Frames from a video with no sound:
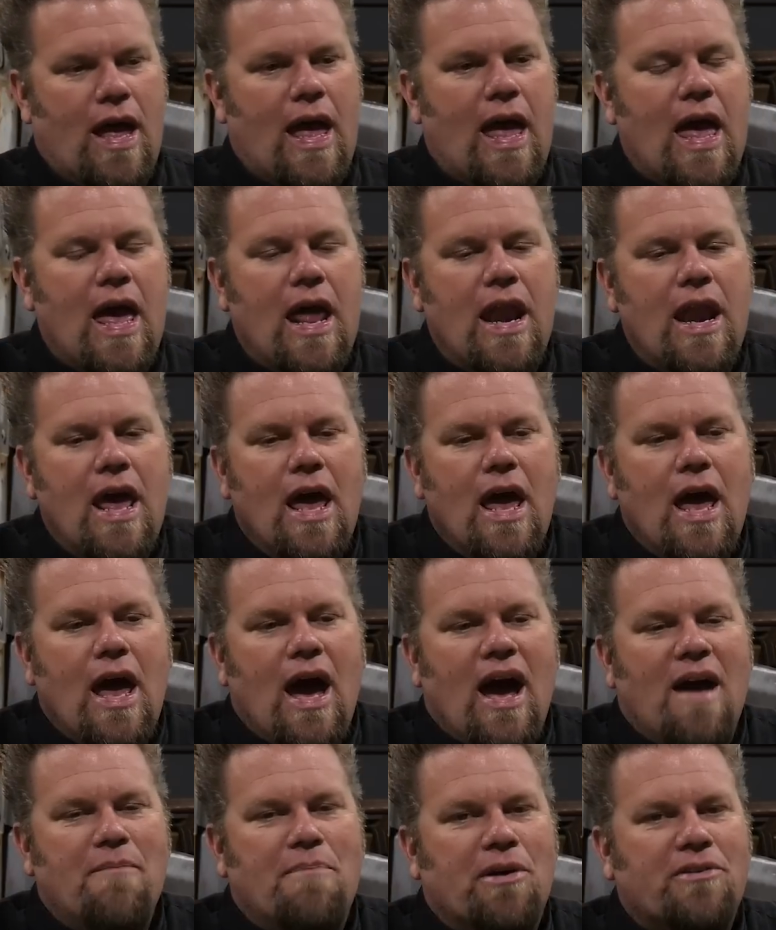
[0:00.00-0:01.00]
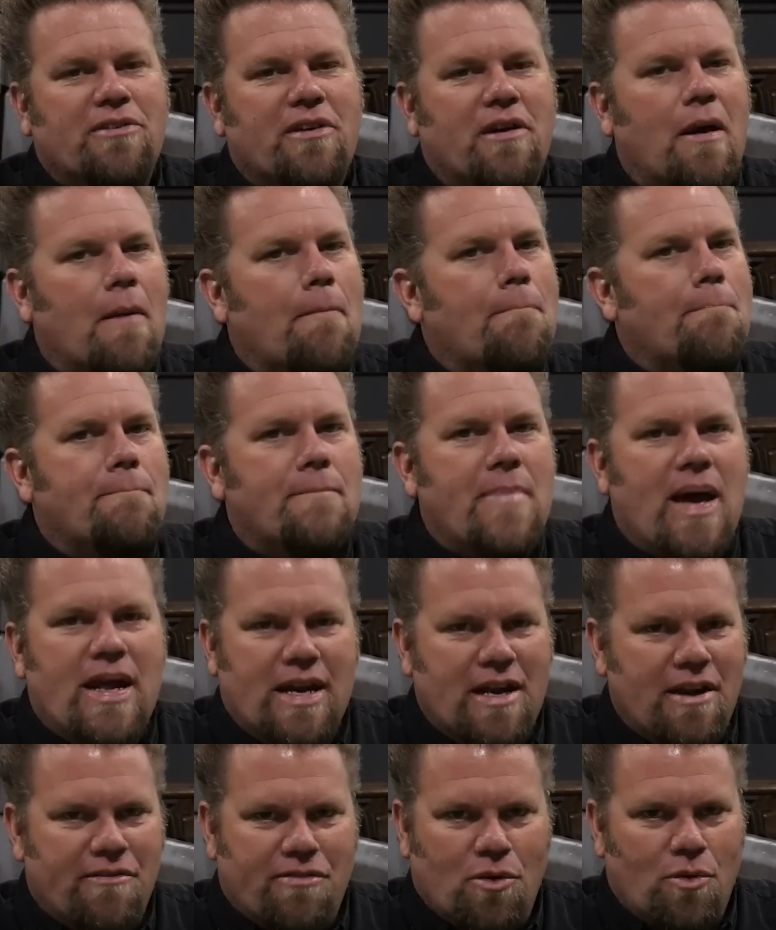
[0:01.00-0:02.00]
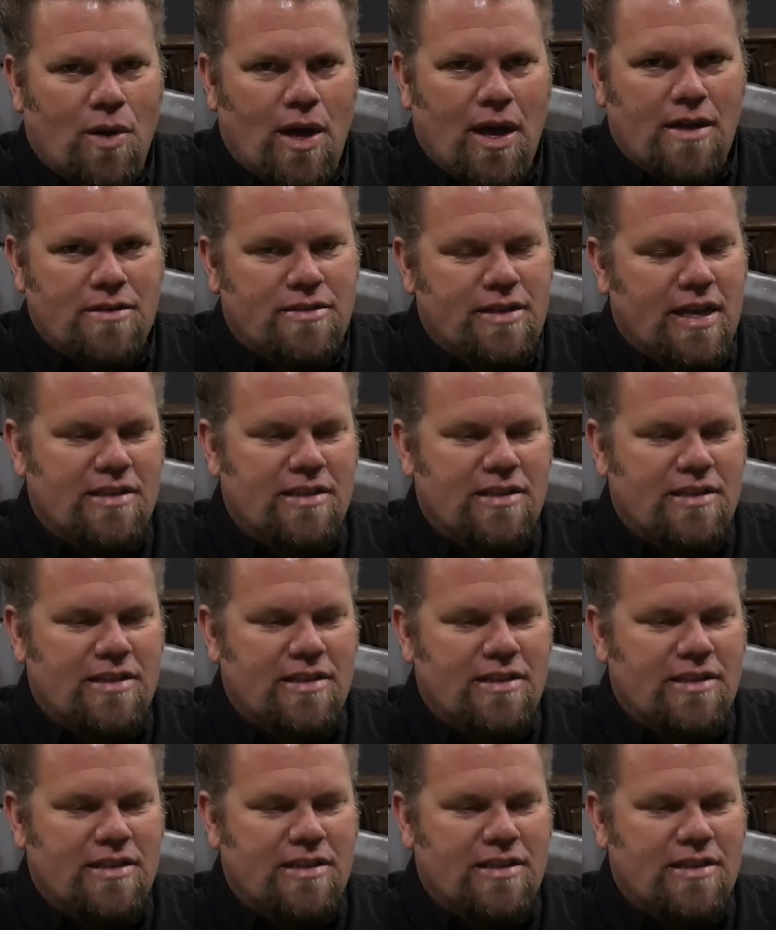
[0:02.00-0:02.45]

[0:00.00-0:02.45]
and I built it many different ways.